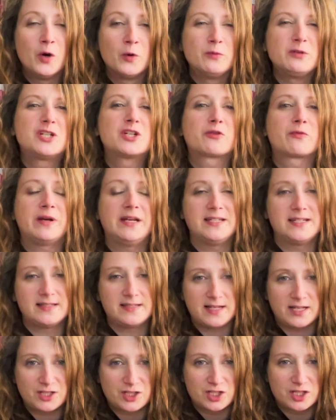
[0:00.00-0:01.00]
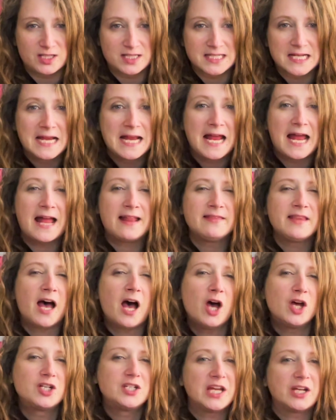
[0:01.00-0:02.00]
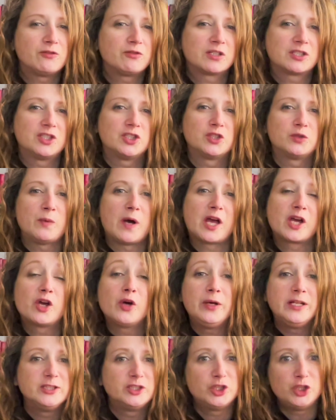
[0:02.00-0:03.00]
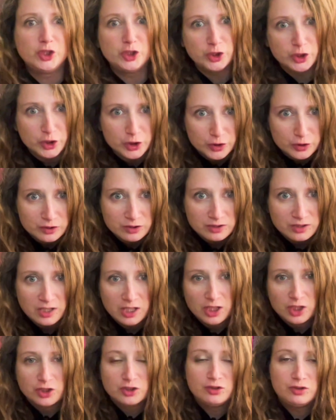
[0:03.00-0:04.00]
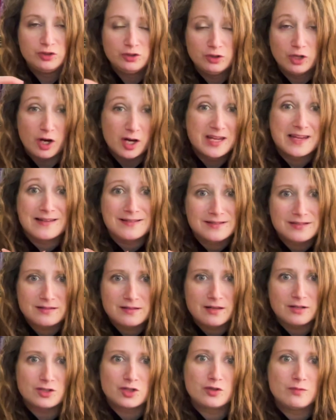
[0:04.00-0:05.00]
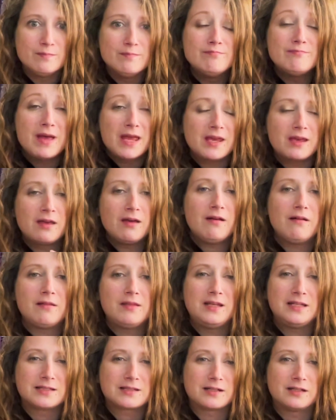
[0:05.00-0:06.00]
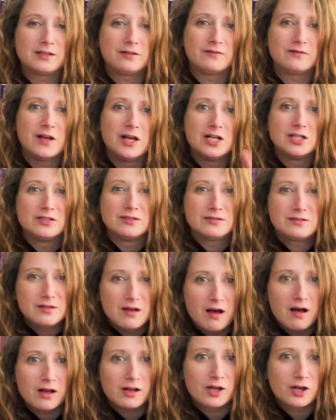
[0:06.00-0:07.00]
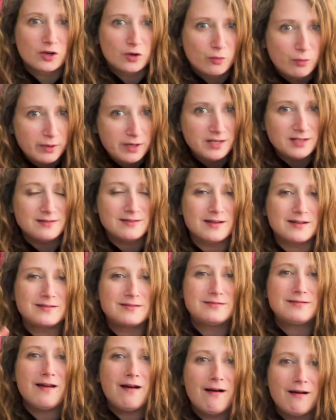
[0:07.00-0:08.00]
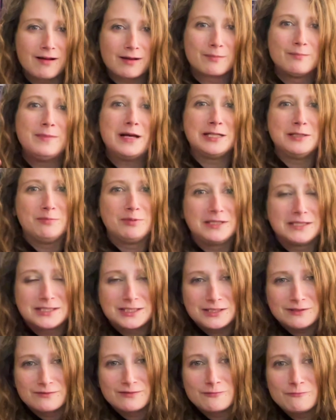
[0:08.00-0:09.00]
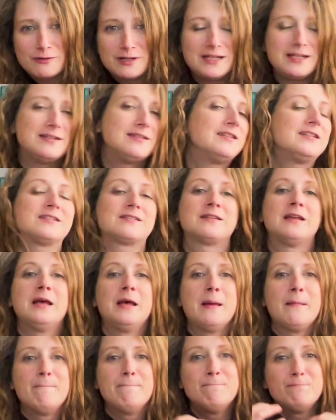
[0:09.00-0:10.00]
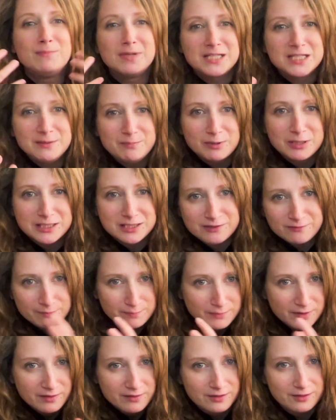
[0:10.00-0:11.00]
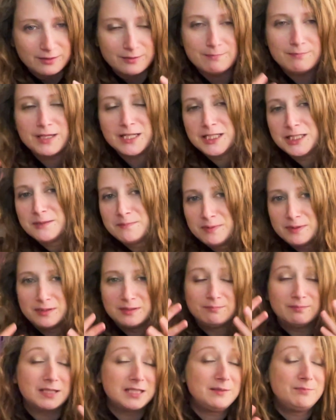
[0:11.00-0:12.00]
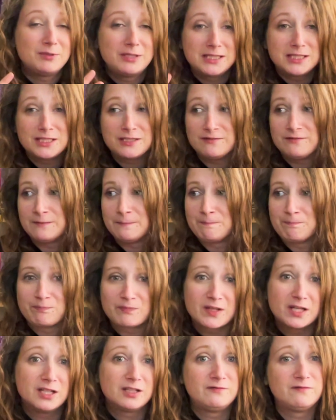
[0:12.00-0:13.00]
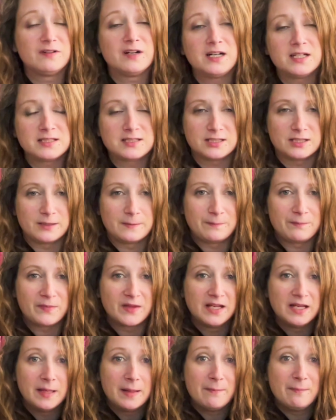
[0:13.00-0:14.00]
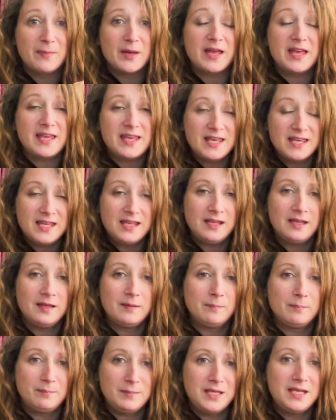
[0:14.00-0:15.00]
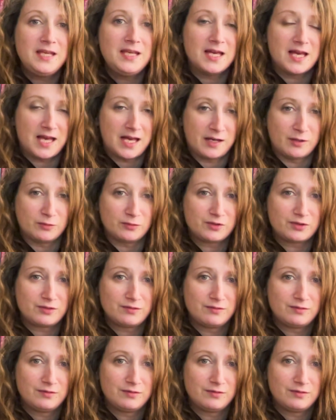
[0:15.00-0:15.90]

which created tensions, and that her detractors were going to use against her to make her this kind of dark queen, the dark manipulative queen, this manipulative mother, manipulative advisor. But hear me out.